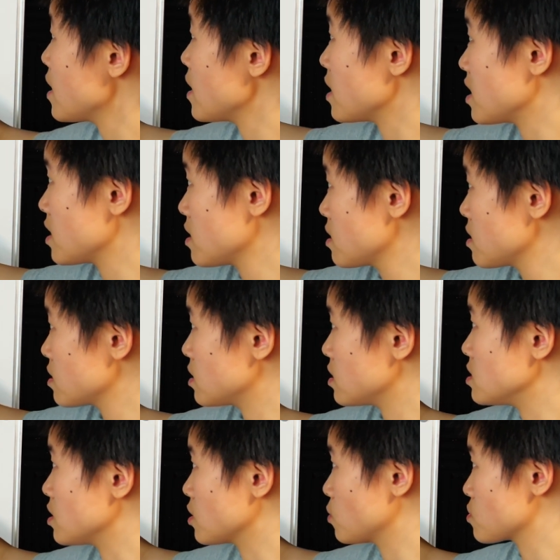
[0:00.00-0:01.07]
A
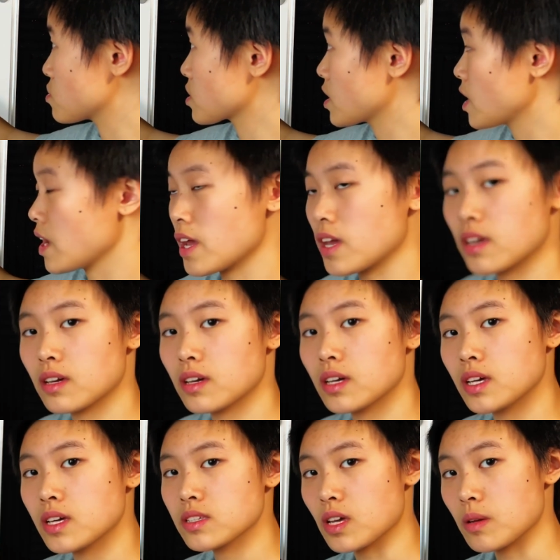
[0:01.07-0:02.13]
equals K
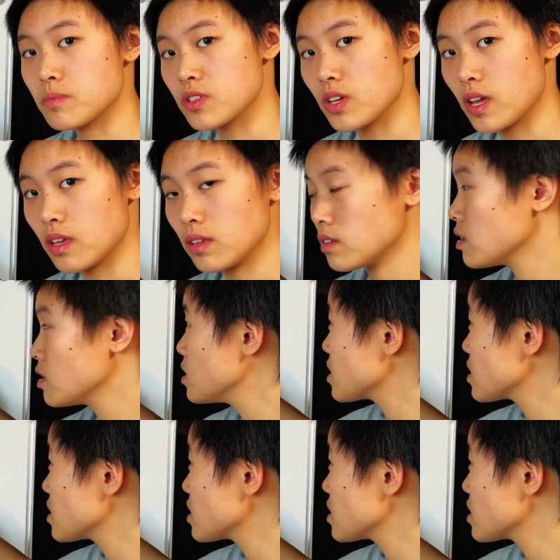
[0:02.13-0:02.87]
times N.